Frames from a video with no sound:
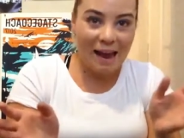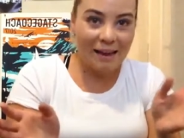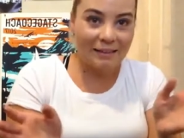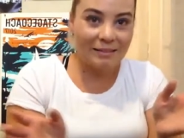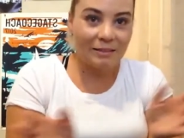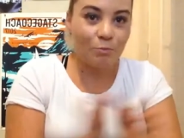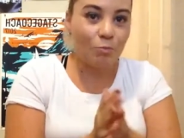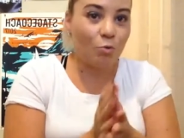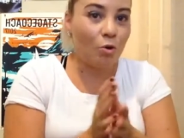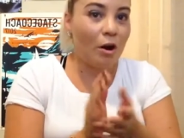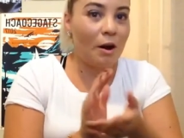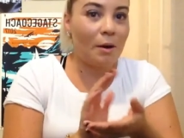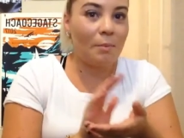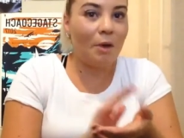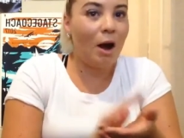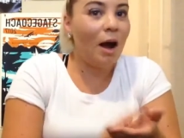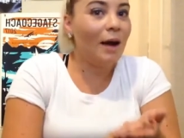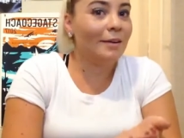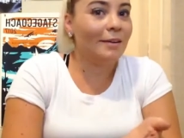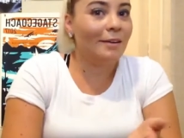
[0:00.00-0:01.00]
act where
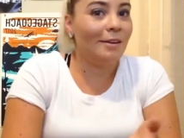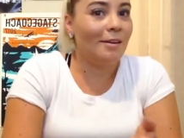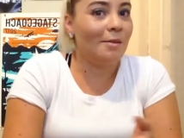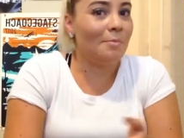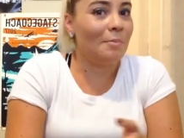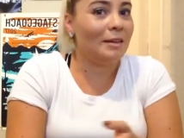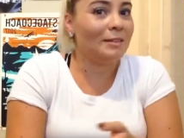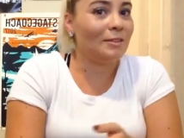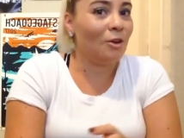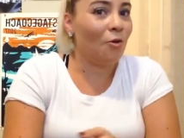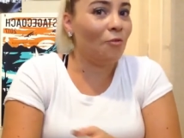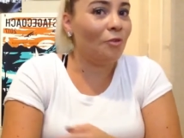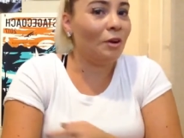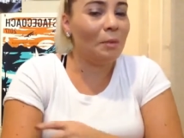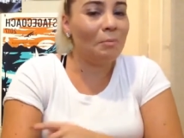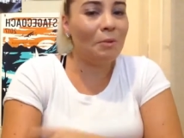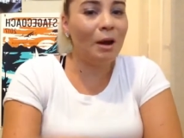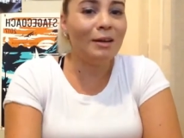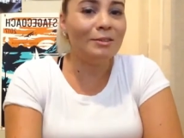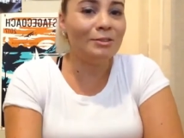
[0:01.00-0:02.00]
I'm not cutting myself
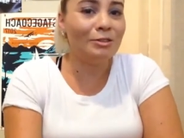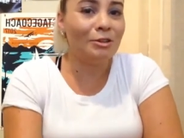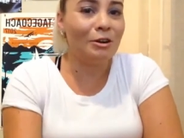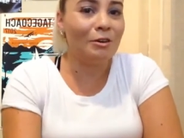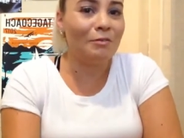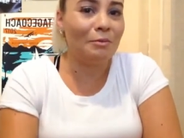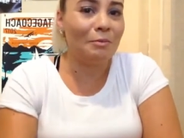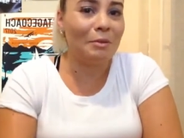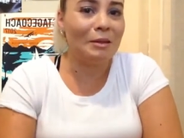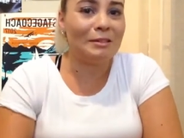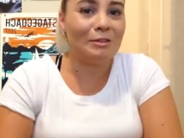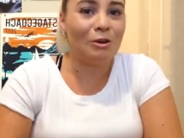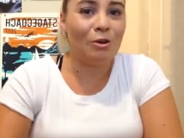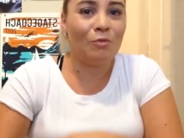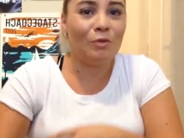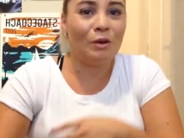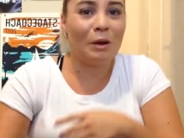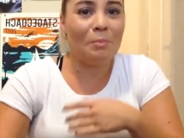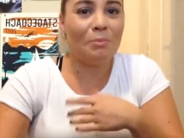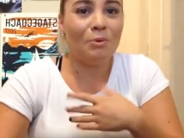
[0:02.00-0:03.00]
and I'm not starving
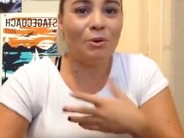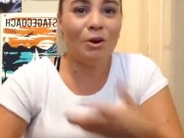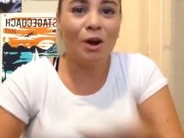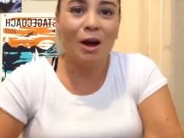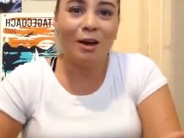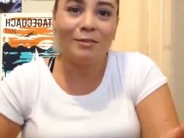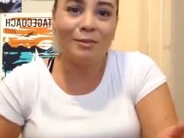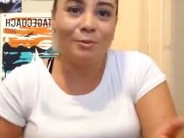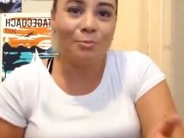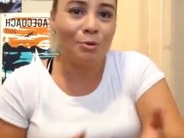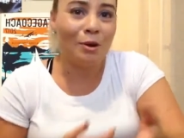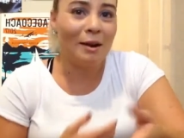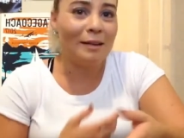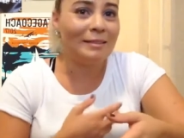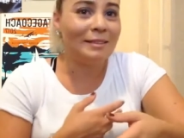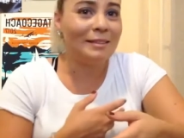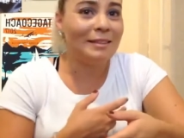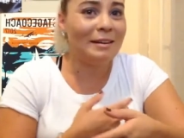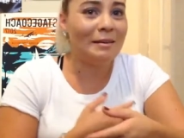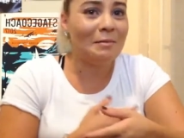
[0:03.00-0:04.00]
myself and I'm not
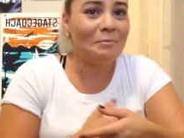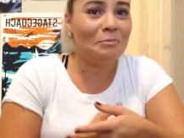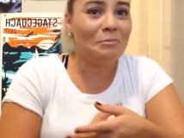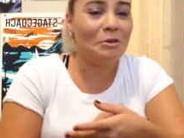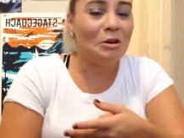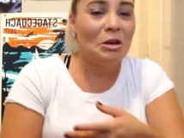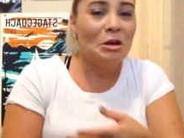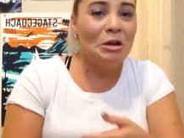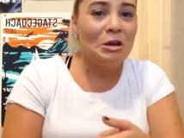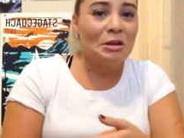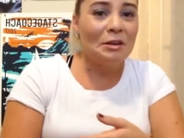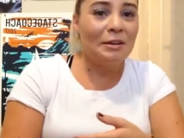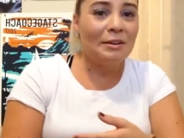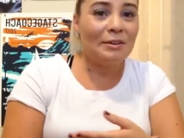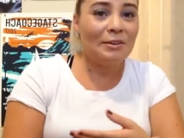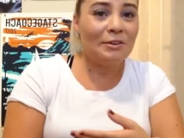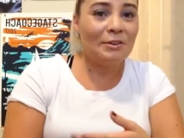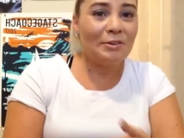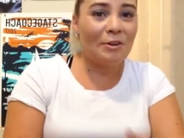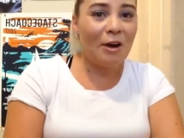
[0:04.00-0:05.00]
depressed and I'm
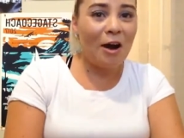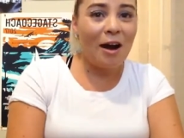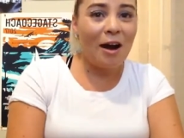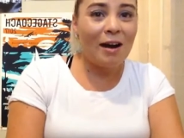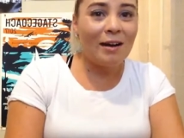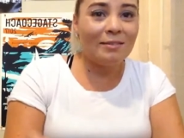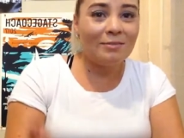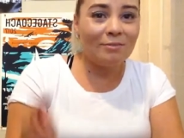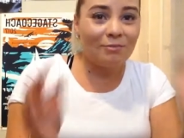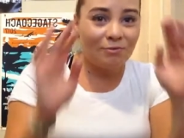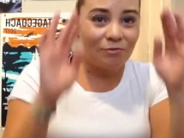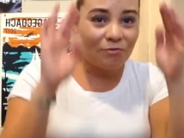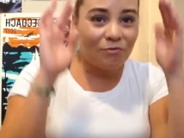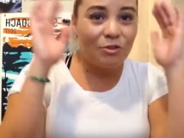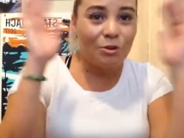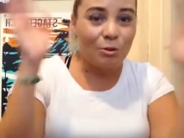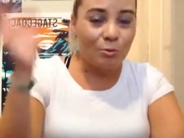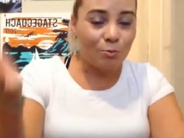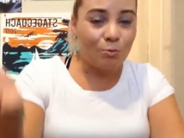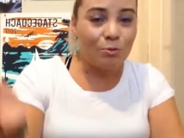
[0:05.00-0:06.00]
not
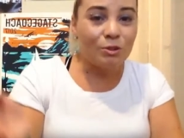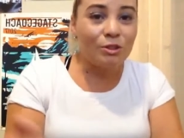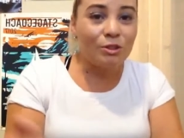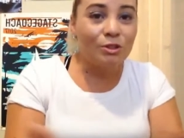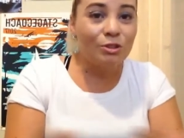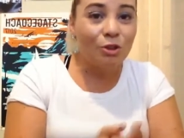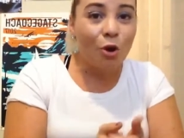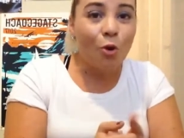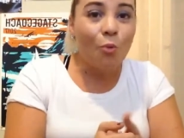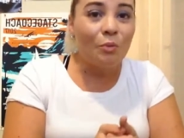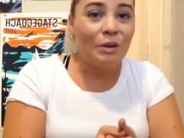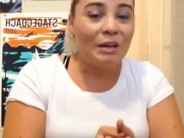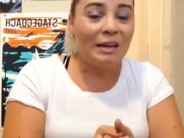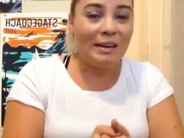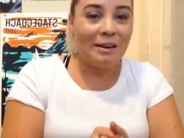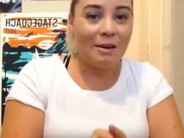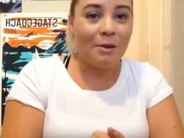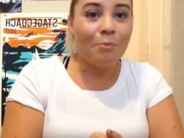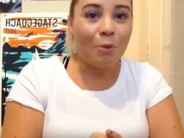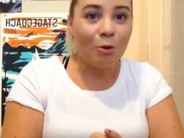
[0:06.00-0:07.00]
filled with so
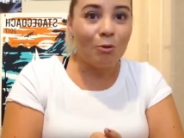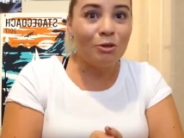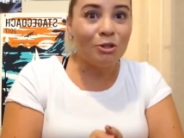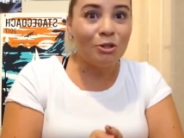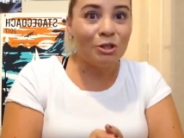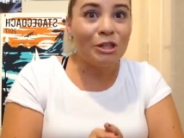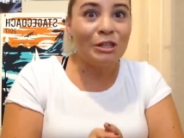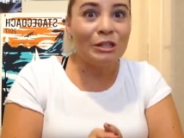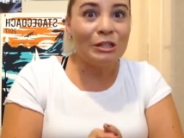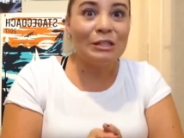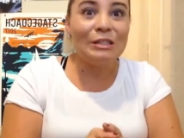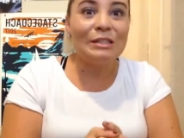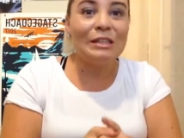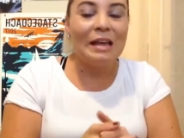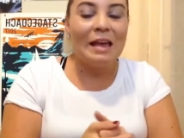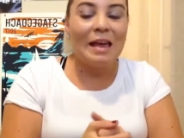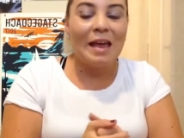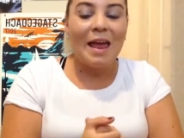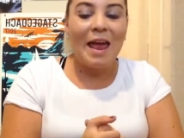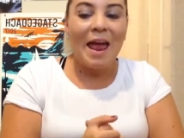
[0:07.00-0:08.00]
many
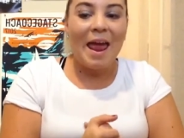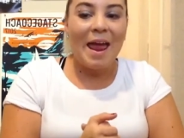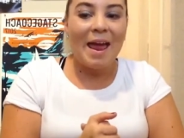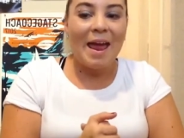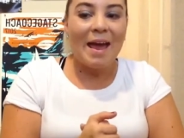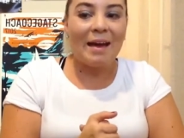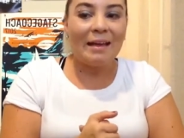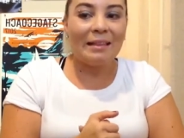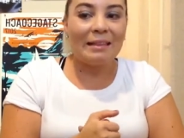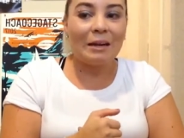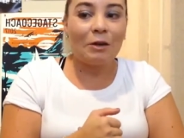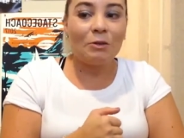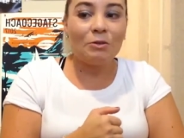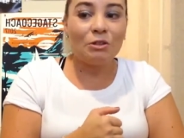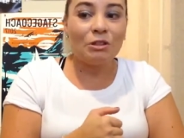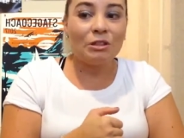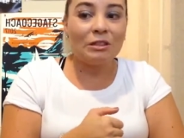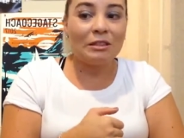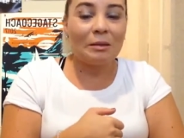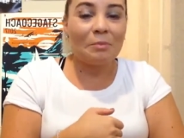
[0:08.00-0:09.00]
emotions. And that
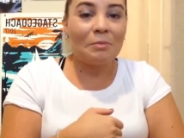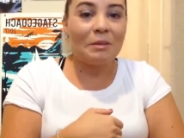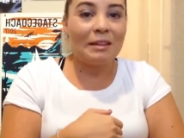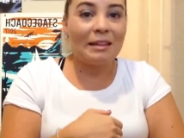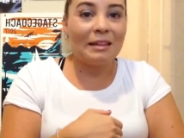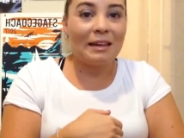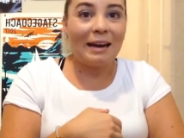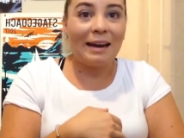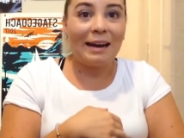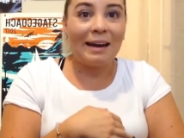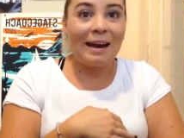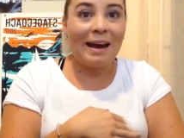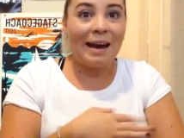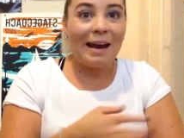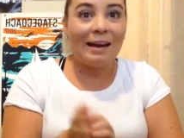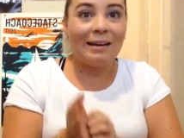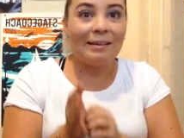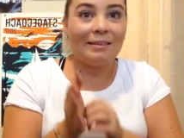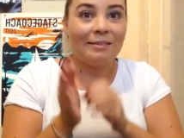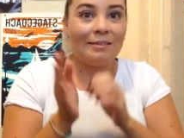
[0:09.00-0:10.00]
was just something that I
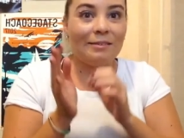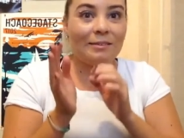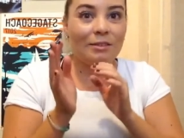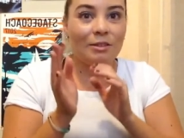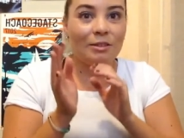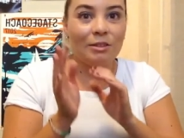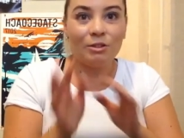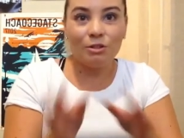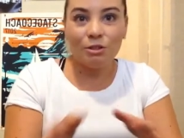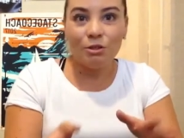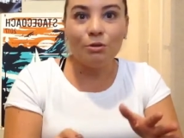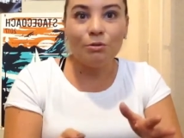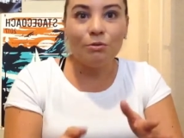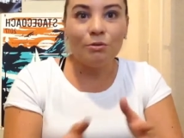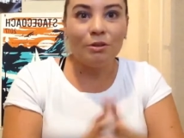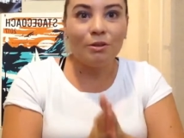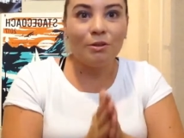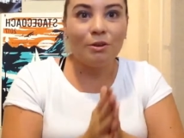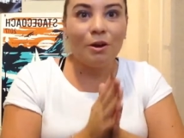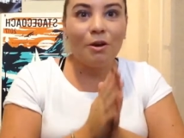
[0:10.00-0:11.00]
had to
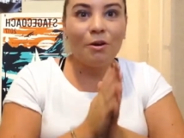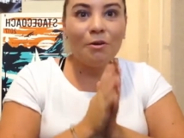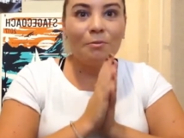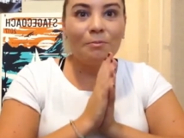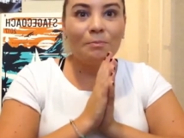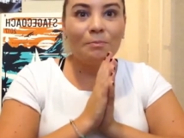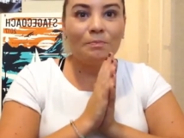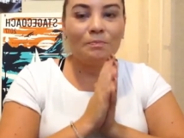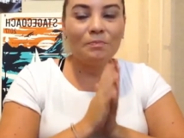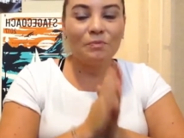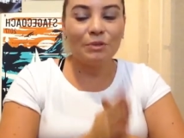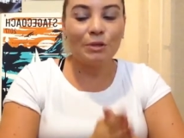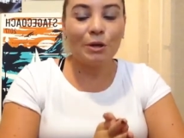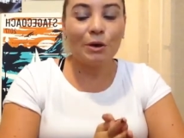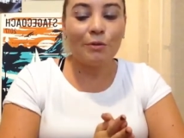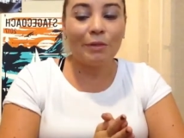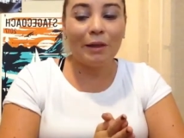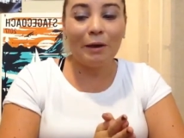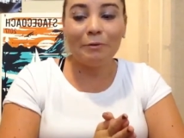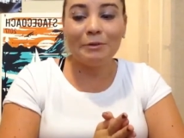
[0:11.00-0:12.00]
do, you know?
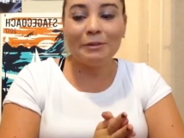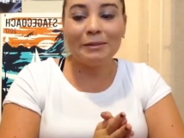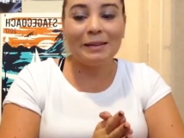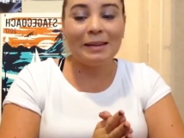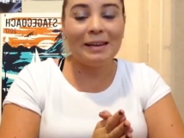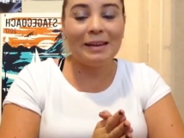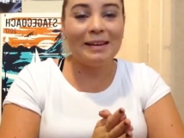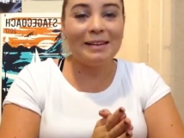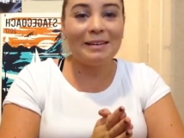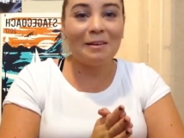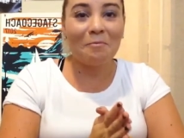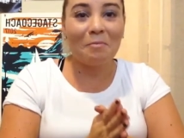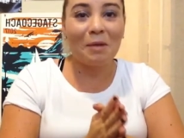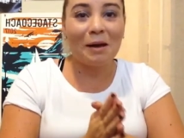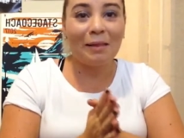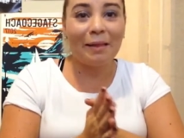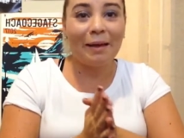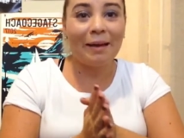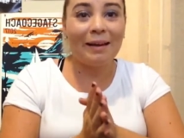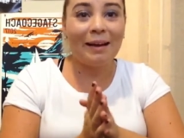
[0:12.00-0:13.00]
So that was the end of
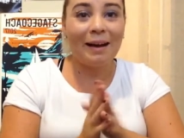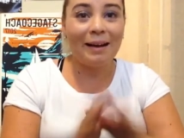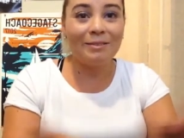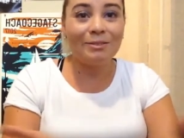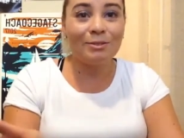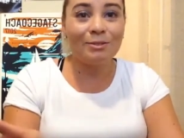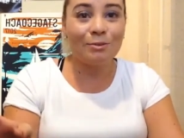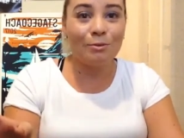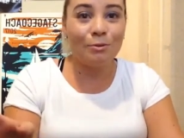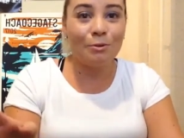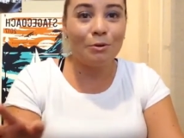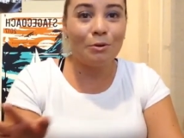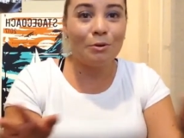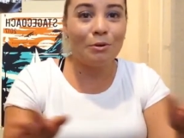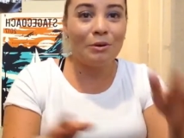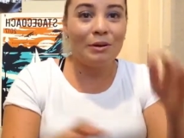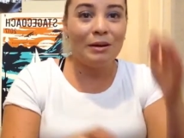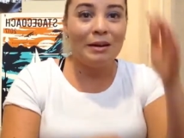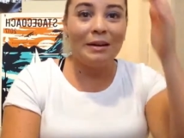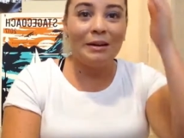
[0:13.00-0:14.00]
my like high
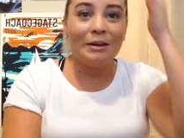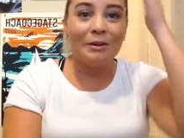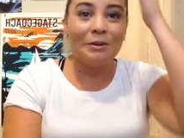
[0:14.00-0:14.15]
school